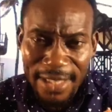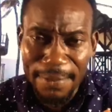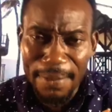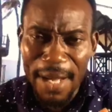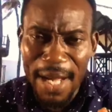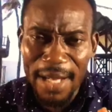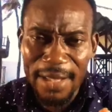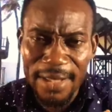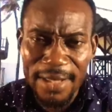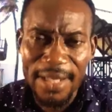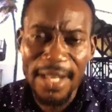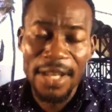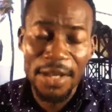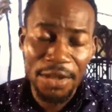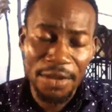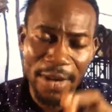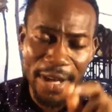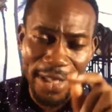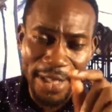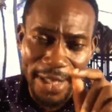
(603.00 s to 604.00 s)
month,
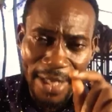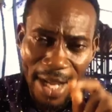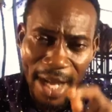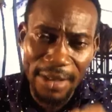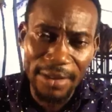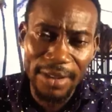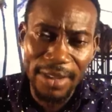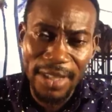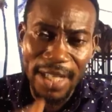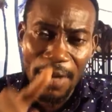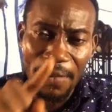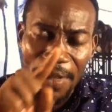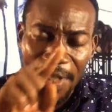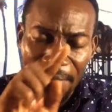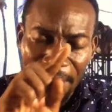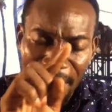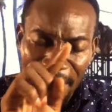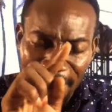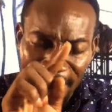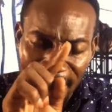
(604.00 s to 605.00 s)
your encounter with
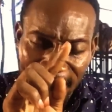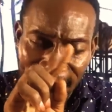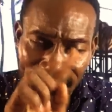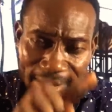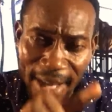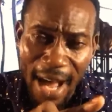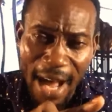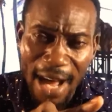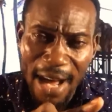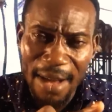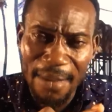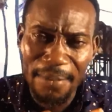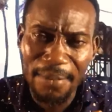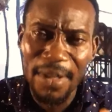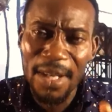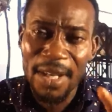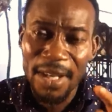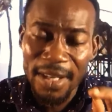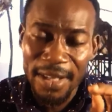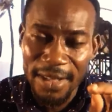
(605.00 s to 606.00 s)
Mr.
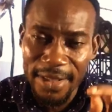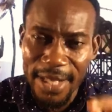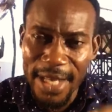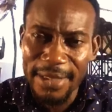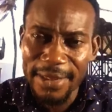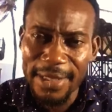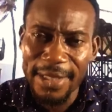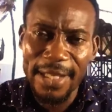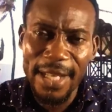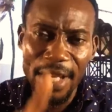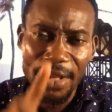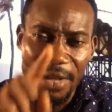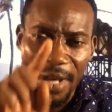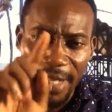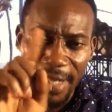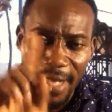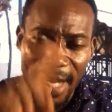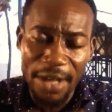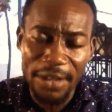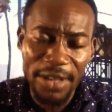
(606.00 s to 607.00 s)
Sam, yesterday, your
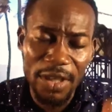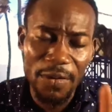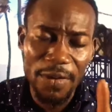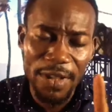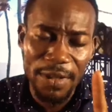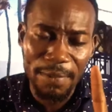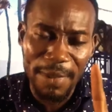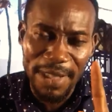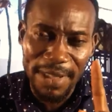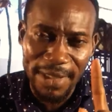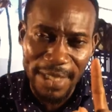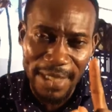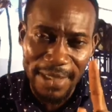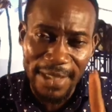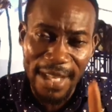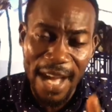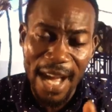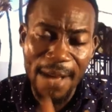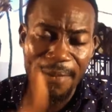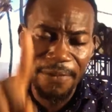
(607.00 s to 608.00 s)
encounter with Mr.
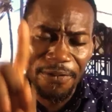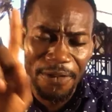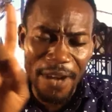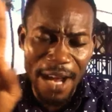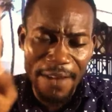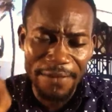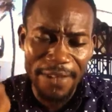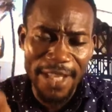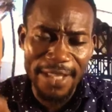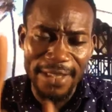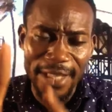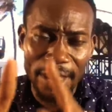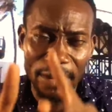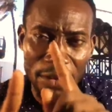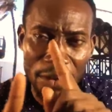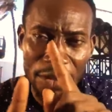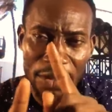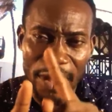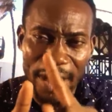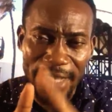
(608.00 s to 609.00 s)
Sam, five days
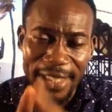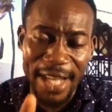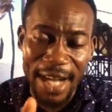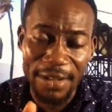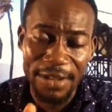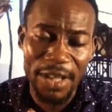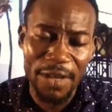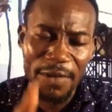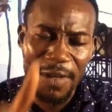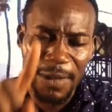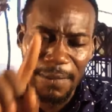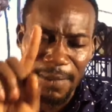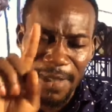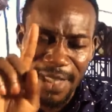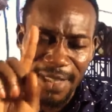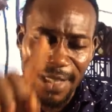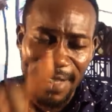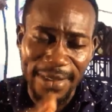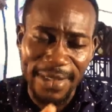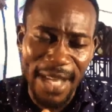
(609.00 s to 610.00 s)
ago, your encounter with
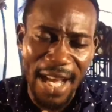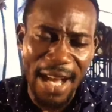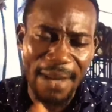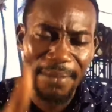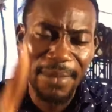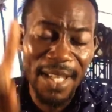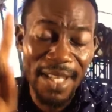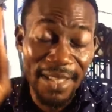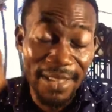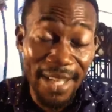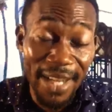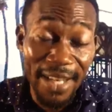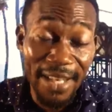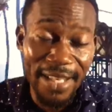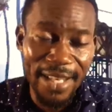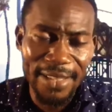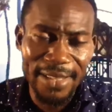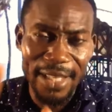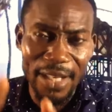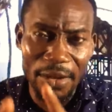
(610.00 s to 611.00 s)
Mr. Sam, 10
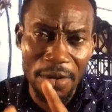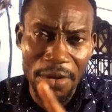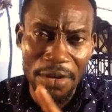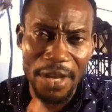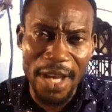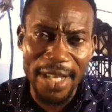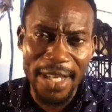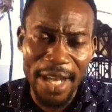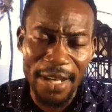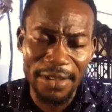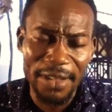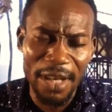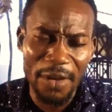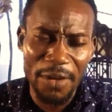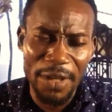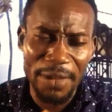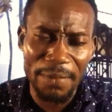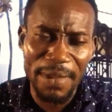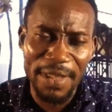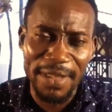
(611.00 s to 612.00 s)
years ago, your encounter
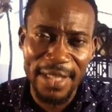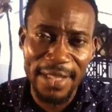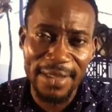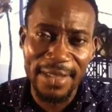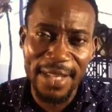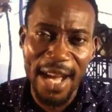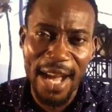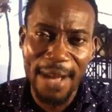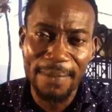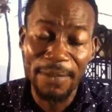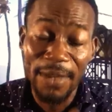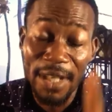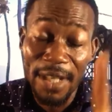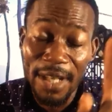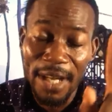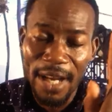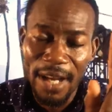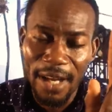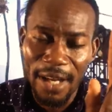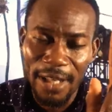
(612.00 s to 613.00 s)
with Mr. Sam,
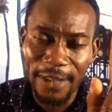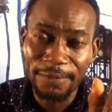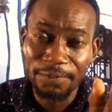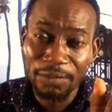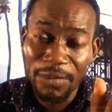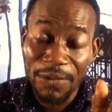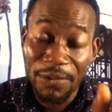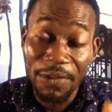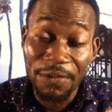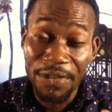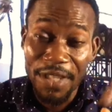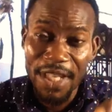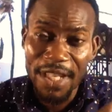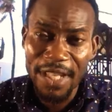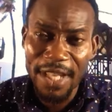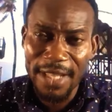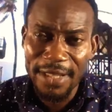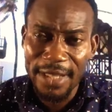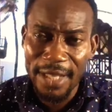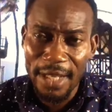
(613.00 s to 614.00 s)
uh, 15
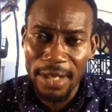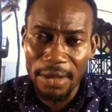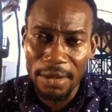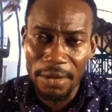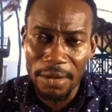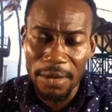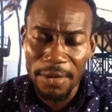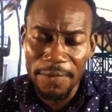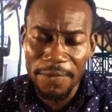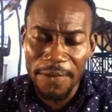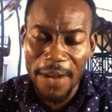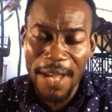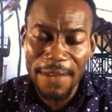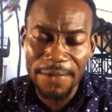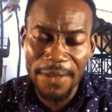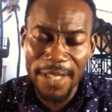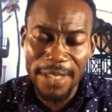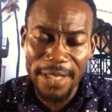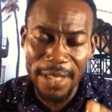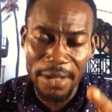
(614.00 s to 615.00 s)
years ago, five
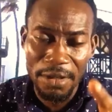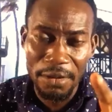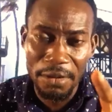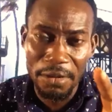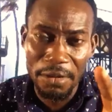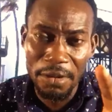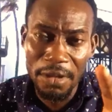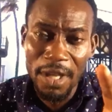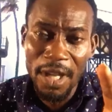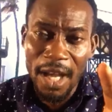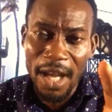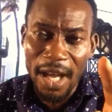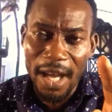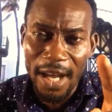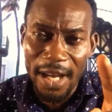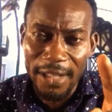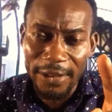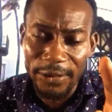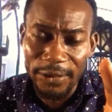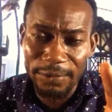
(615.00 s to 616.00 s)
years ago,
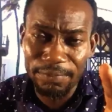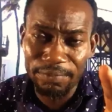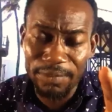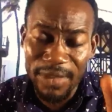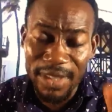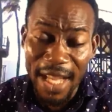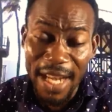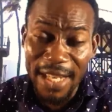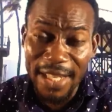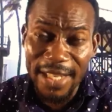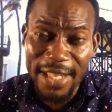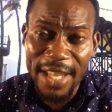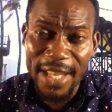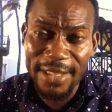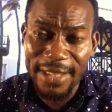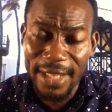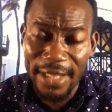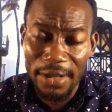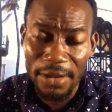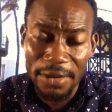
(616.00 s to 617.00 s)
uh, 10
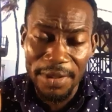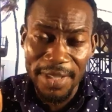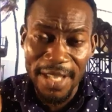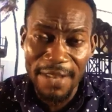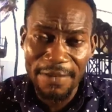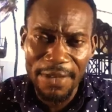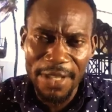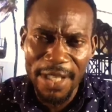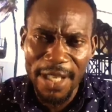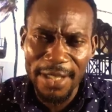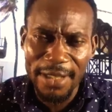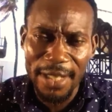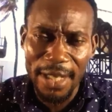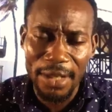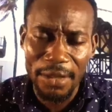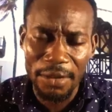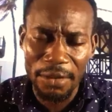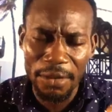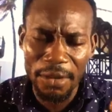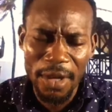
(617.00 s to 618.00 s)
years ago, seven years
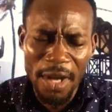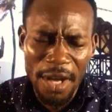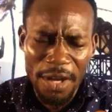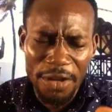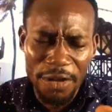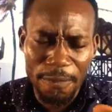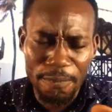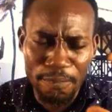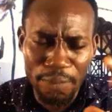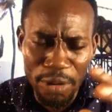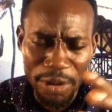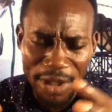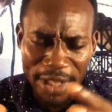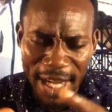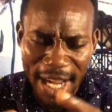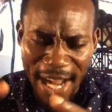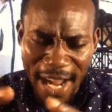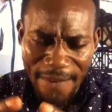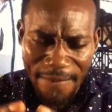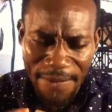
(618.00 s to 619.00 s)
ago, you put
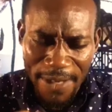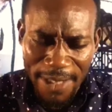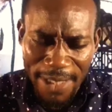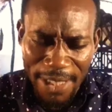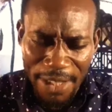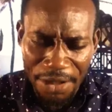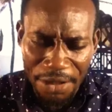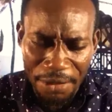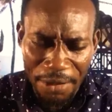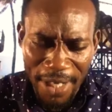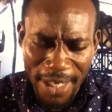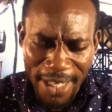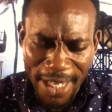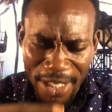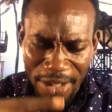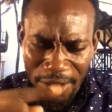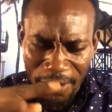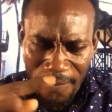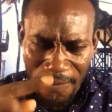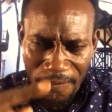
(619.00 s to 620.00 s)
everything together,
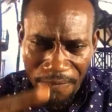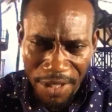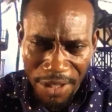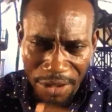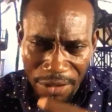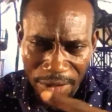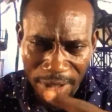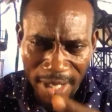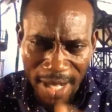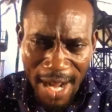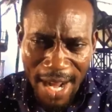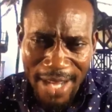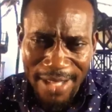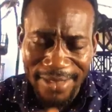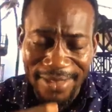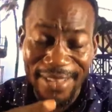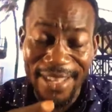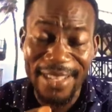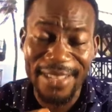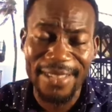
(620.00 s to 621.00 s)
you visualize
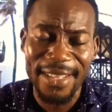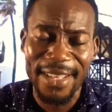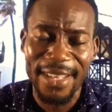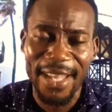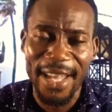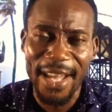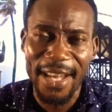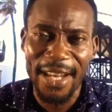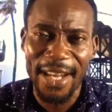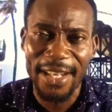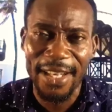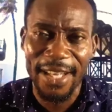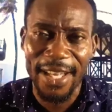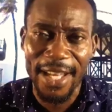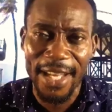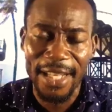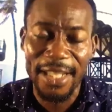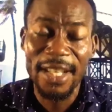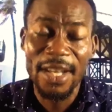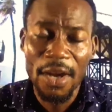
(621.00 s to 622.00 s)
this again and
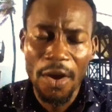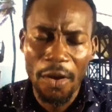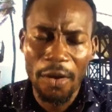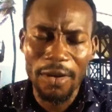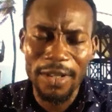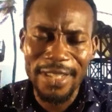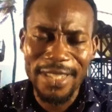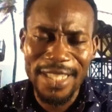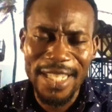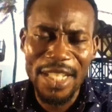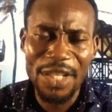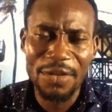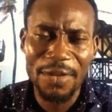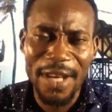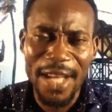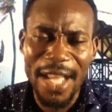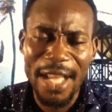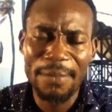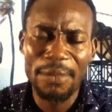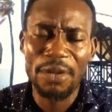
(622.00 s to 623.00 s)
again until you
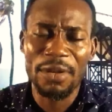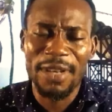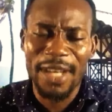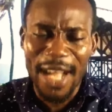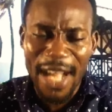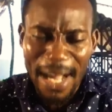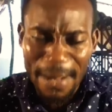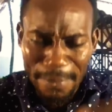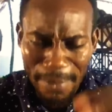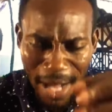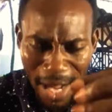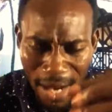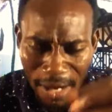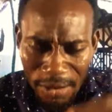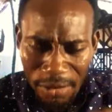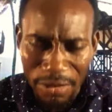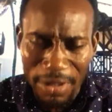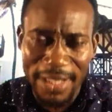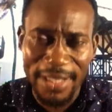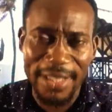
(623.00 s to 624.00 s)
are able to come
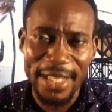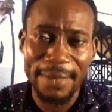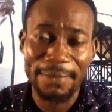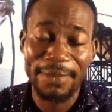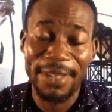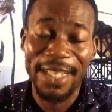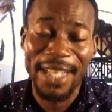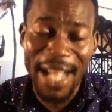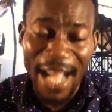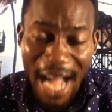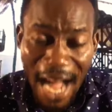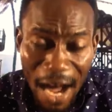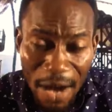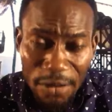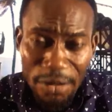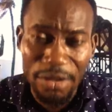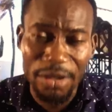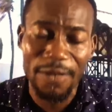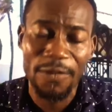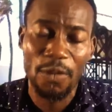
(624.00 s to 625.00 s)
out with something
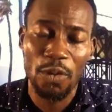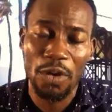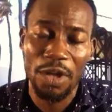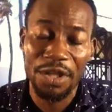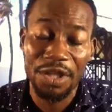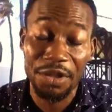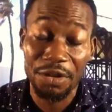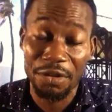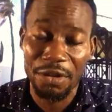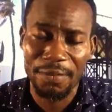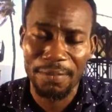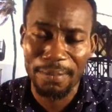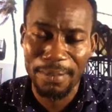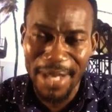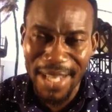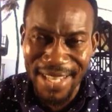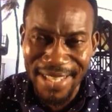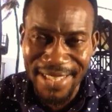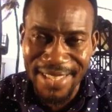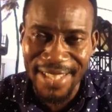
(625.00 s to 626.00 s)
out of what you
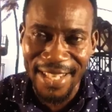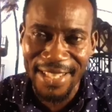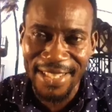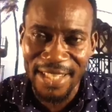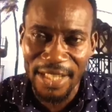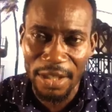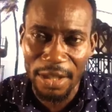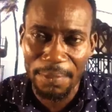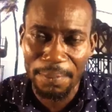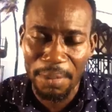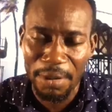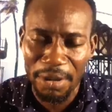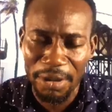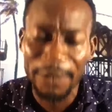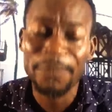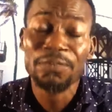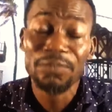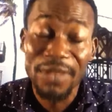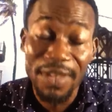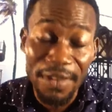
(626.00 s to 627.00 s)
meditate meditating upon.
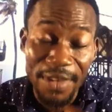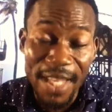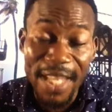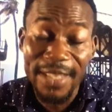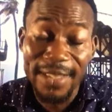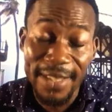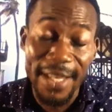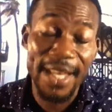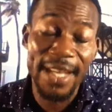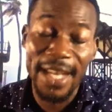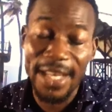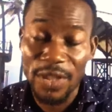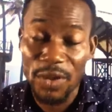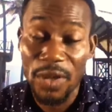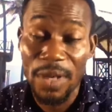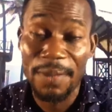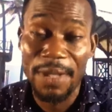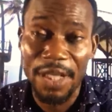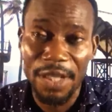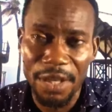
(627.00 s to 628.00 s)
This can as
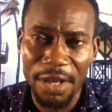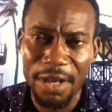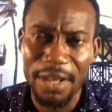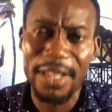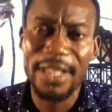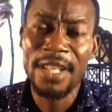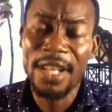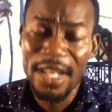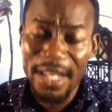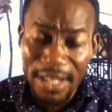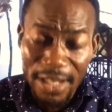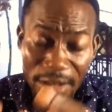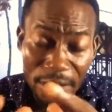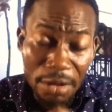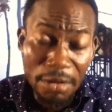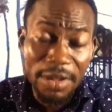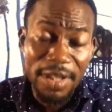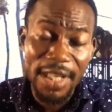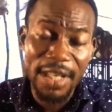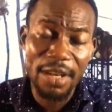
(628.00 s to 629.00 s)
well be done
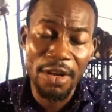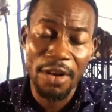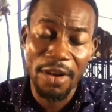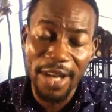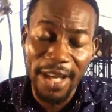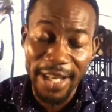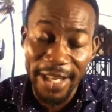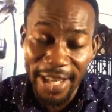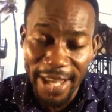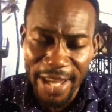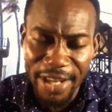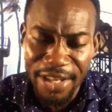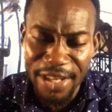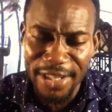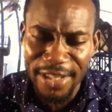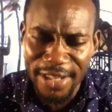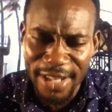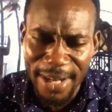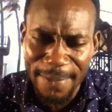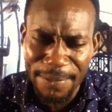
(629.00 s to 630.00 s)
using or engaging
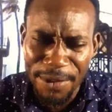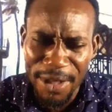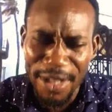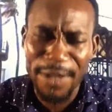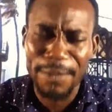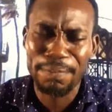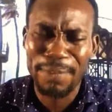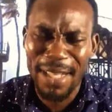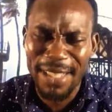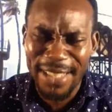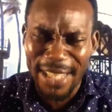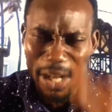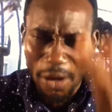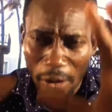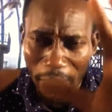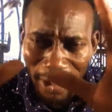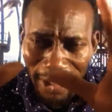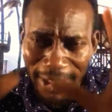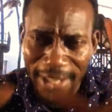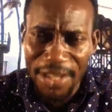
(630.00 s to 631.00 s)
scriptures, but the
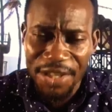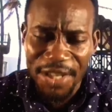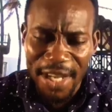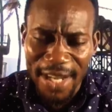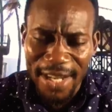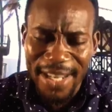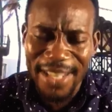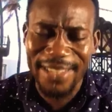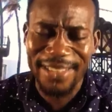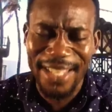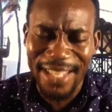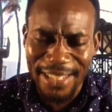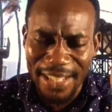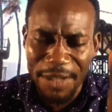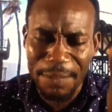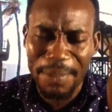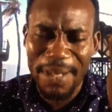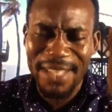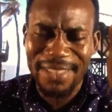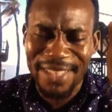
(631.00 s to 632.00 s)
condition is that this
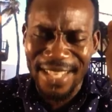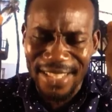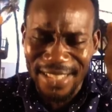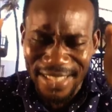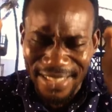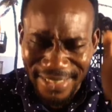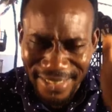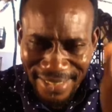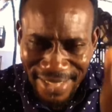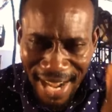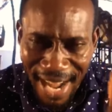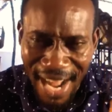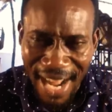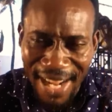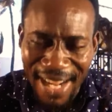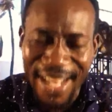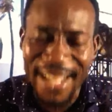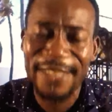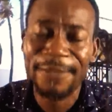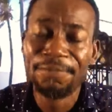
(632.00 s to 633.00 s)
place is
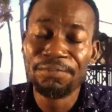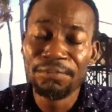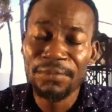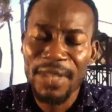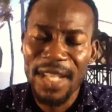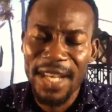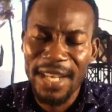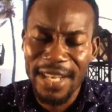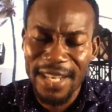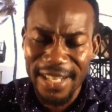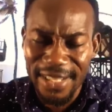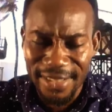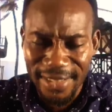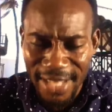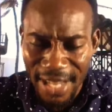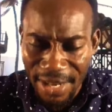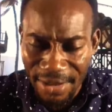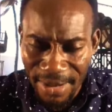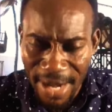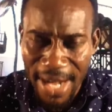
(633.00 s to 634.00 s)
dark and
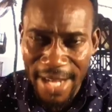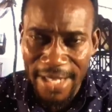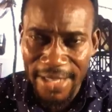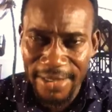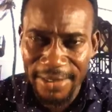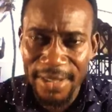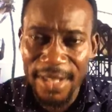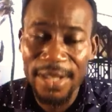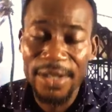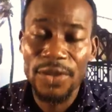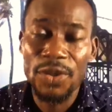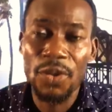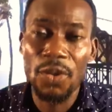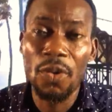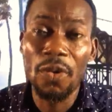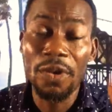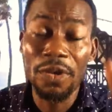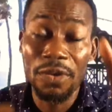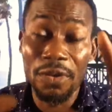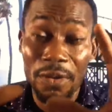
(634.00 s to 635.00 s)
serene,
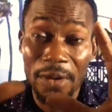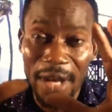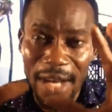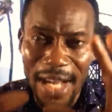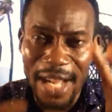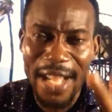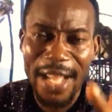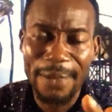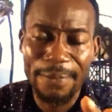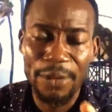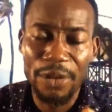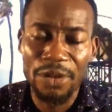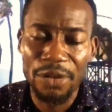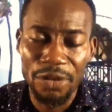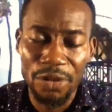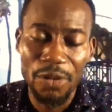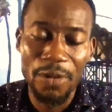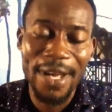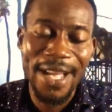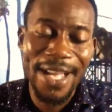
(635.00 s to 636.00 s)
so you are able to
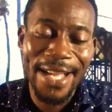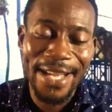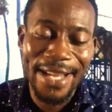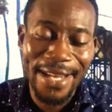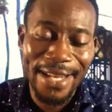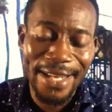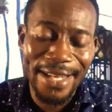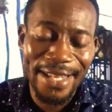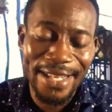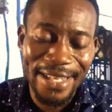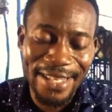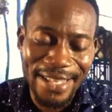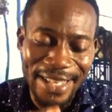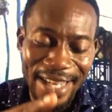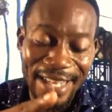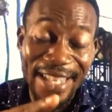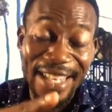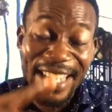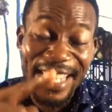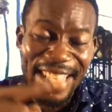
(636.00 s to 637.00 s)
do a,
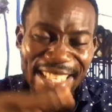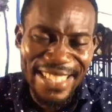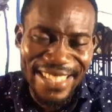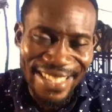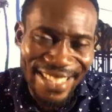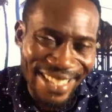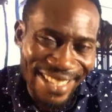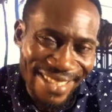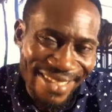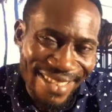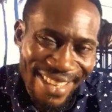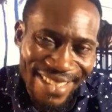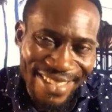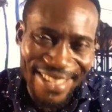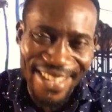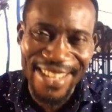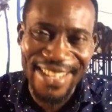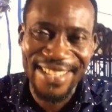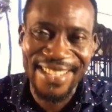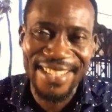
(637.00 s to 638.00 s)
an
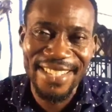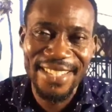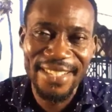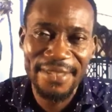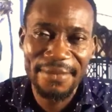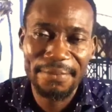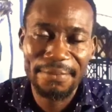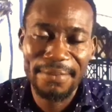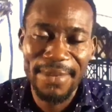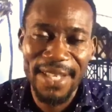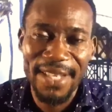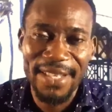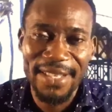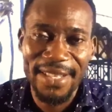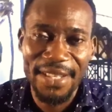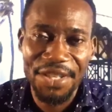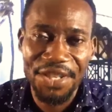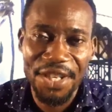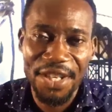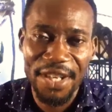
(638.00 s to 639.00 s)
integrated
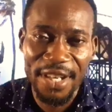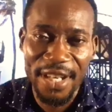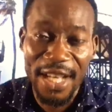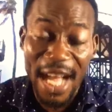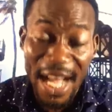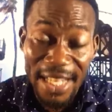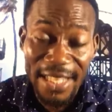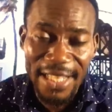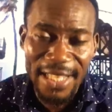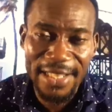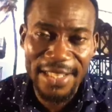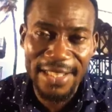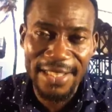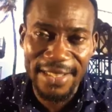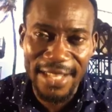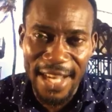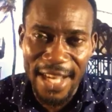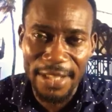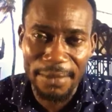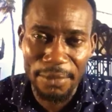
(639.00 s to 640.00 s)
meditation under
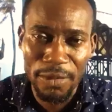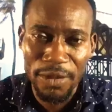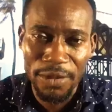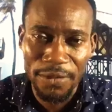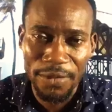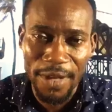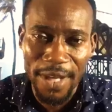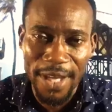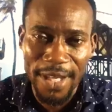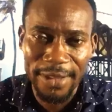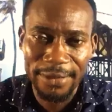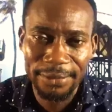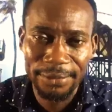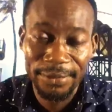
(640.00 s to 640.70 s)
this atmosphere.